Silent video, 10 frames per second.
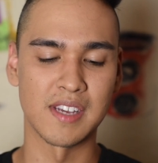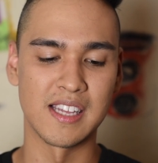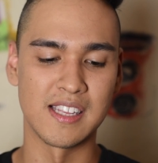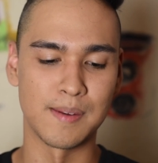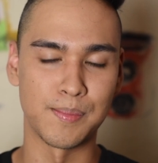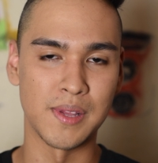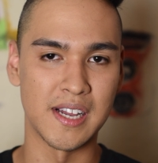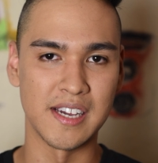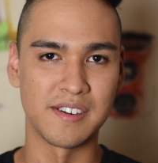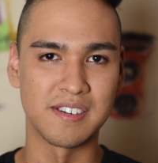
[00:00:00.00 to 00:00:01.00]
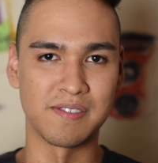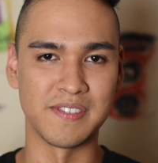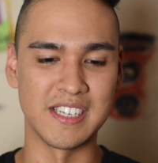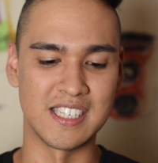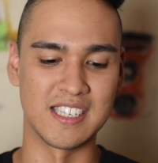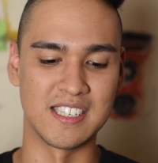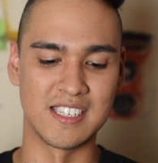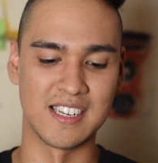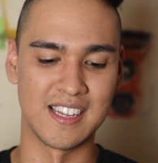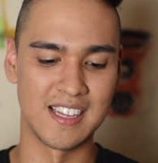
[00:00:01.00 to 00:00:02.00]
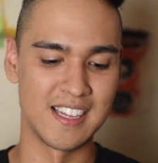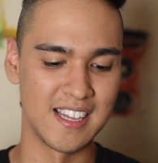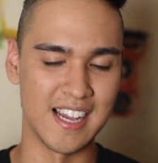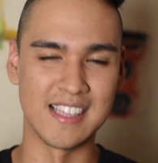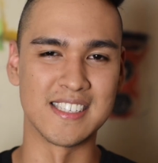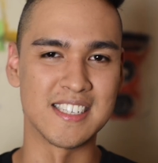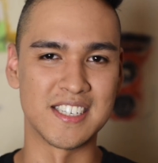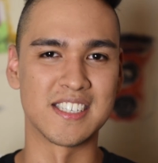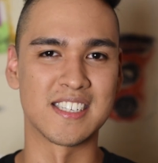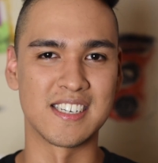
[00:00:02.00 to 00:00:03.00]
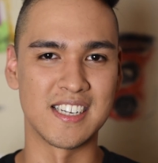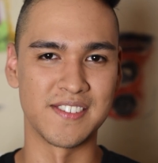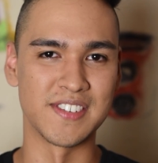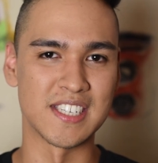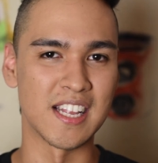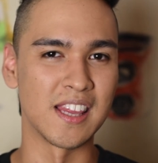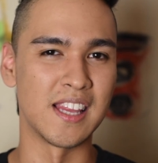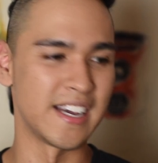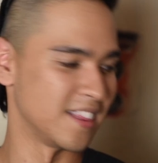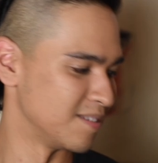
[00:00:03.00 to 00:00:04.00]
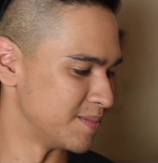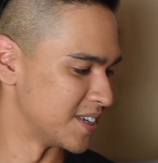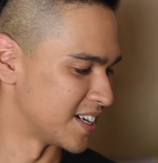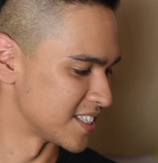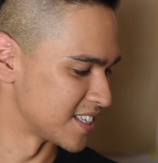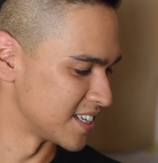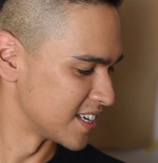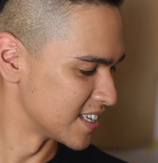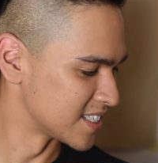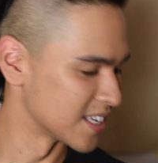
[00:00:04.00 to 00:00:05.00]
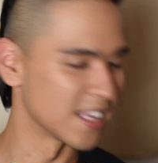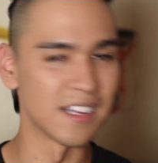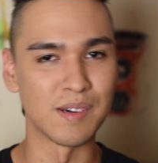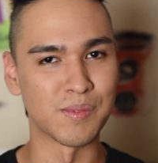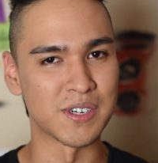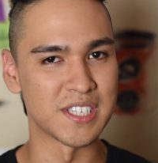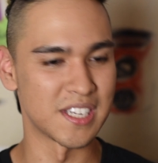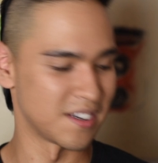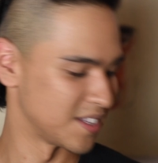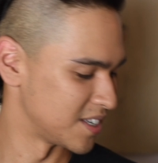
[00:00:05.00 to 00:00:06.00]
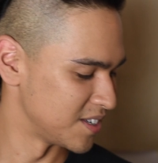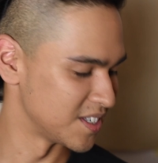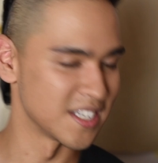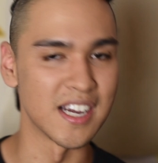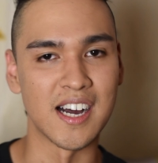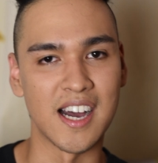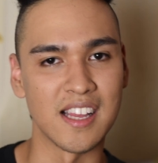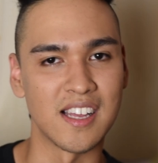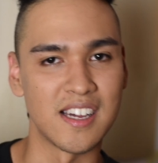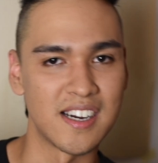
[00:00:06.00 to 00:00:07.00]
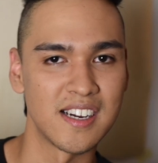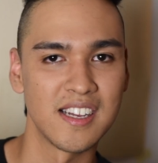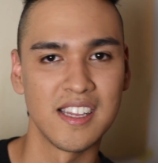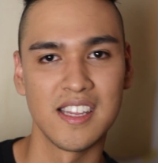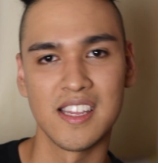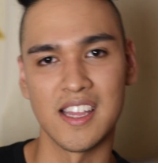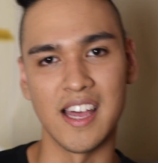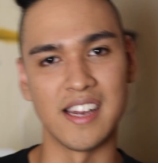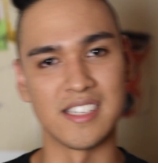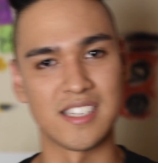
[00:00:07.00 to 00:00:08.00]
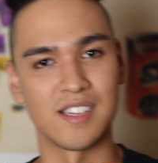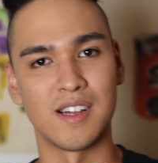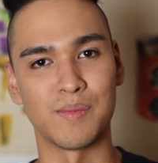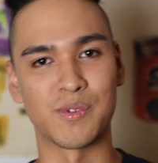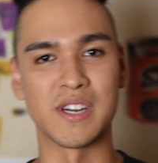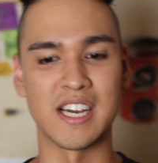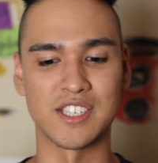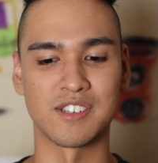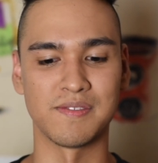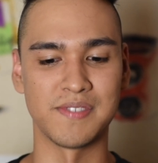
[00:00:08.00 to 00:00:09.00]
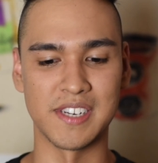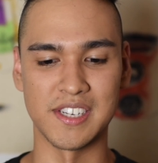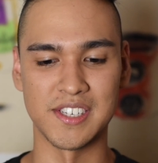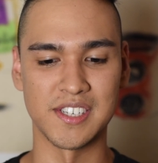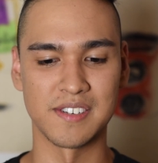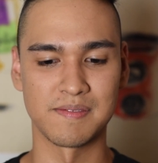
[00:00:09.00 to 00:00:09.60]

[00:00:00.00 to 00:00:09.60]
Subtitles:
and then apply it on our faces. And this is just going to give us a light luminosity. It's a little more subtle than using a highlighter, and it's a lot more natural finish.